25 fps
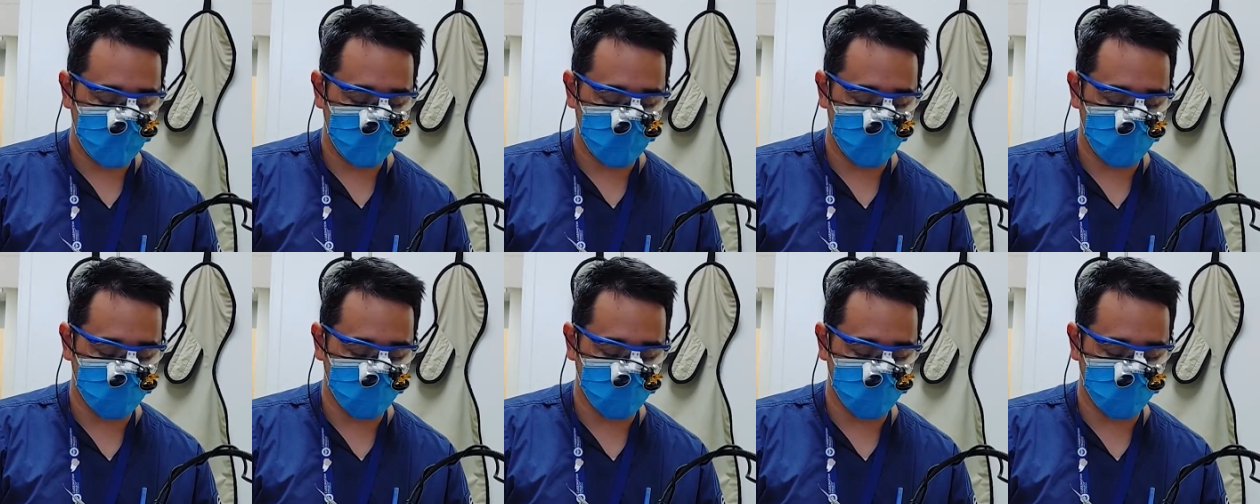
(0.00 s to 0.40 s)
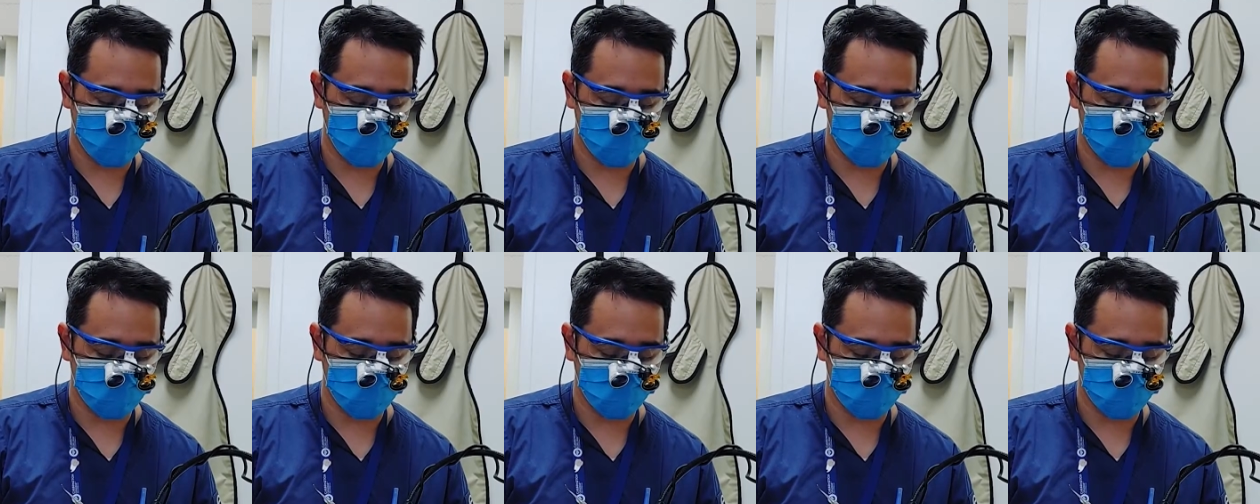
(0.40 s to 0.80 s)
and deliver it
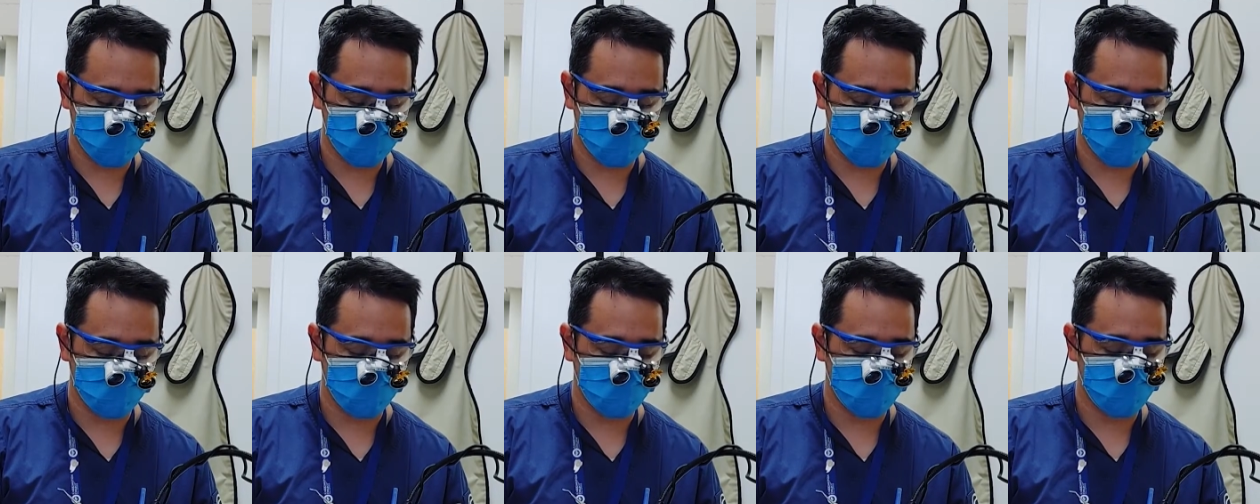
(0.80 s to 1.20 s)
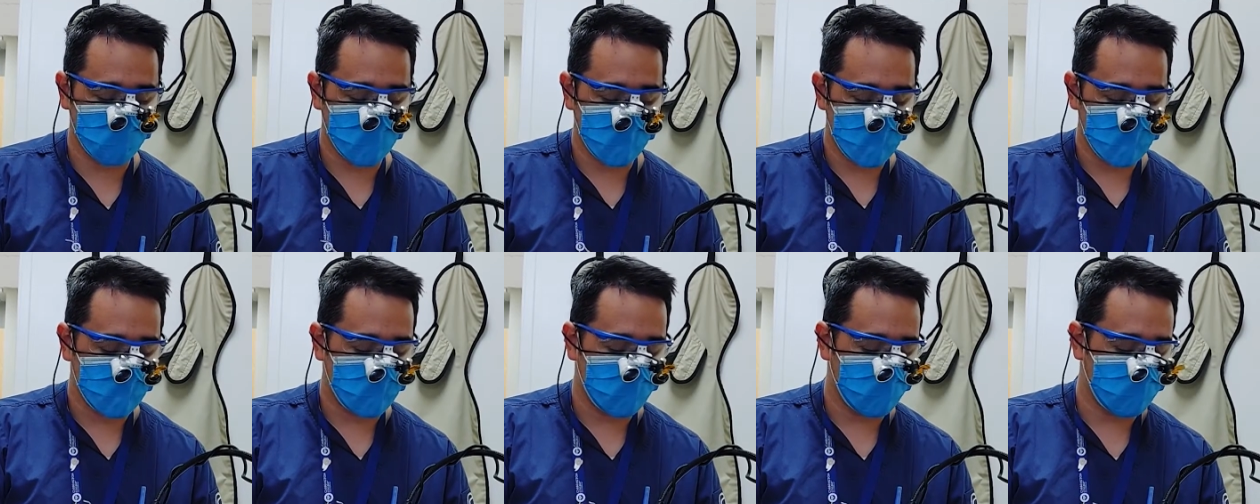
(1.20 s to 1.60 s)
to the tooth.
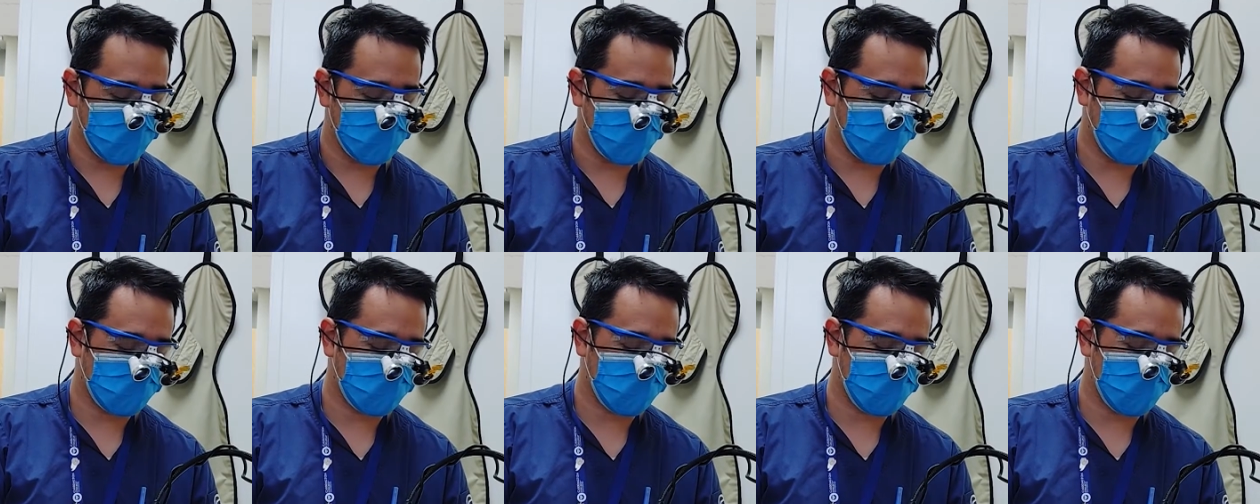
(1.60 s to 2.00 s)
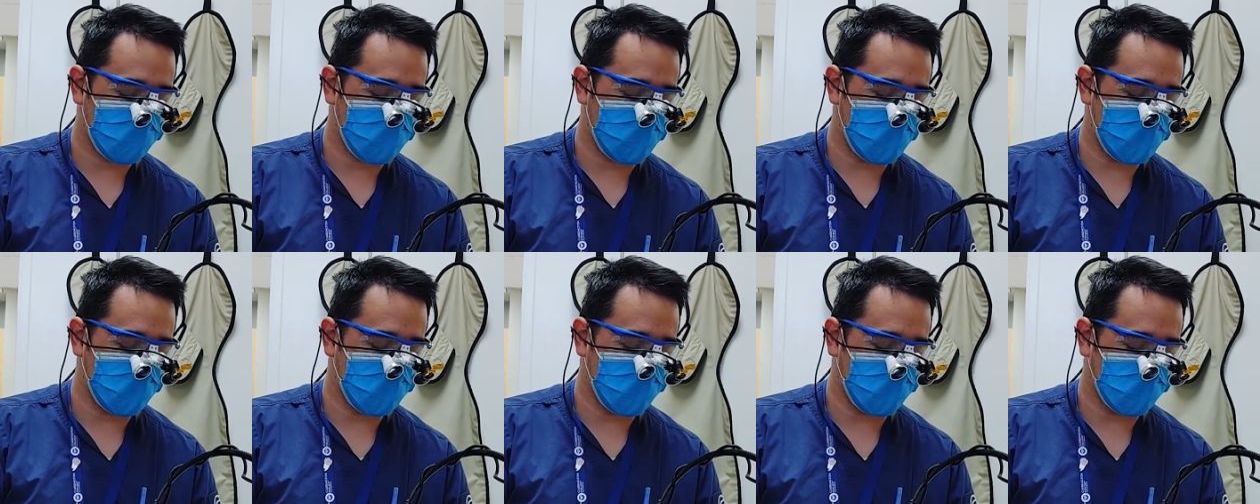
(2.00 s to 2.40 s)
Your doctor may
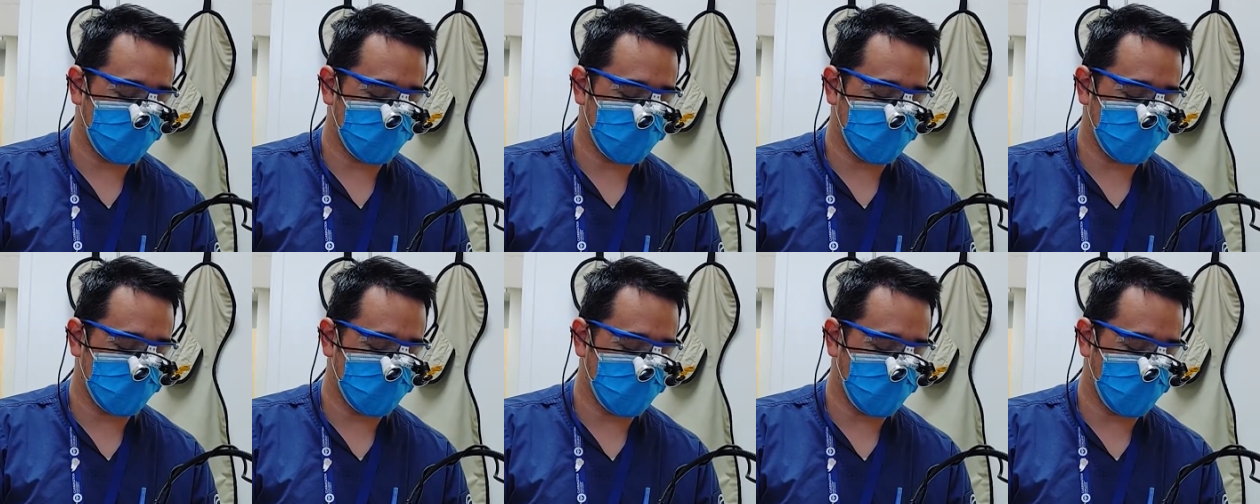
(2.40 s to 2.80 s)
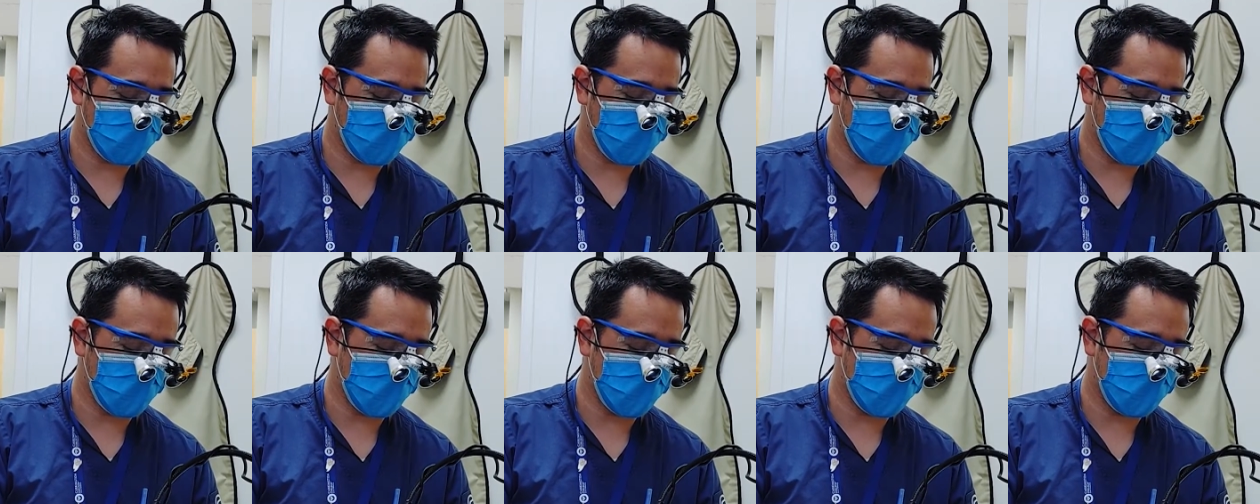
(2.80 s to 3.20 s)
want it more
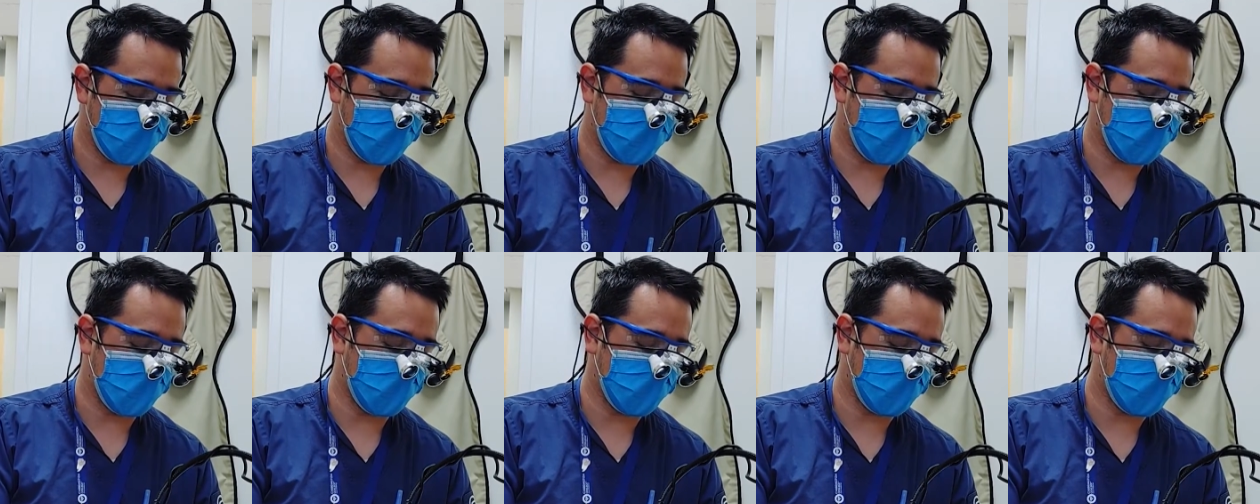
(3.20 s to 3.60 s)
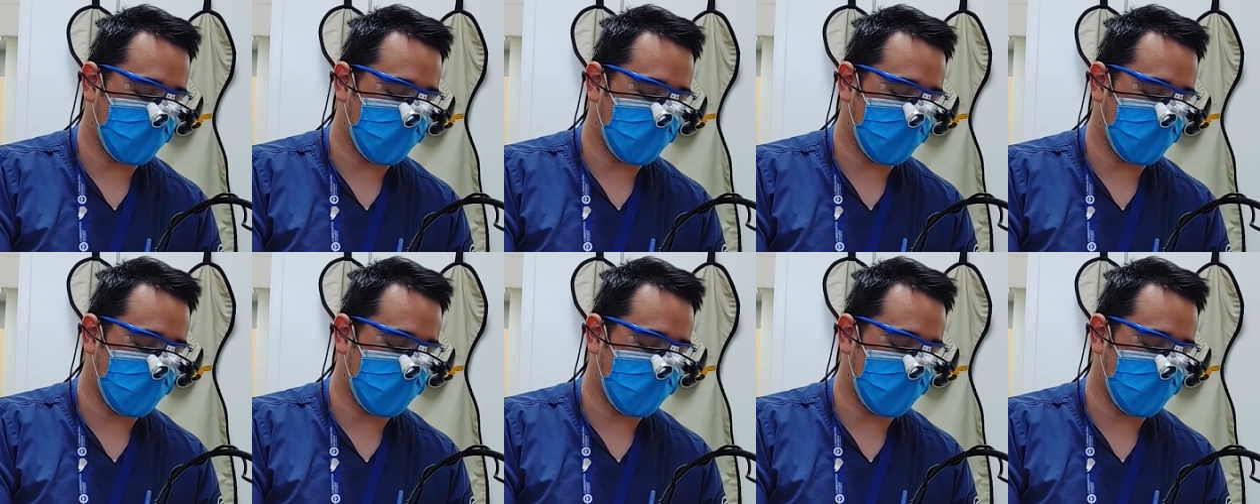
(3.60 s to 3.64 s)
in a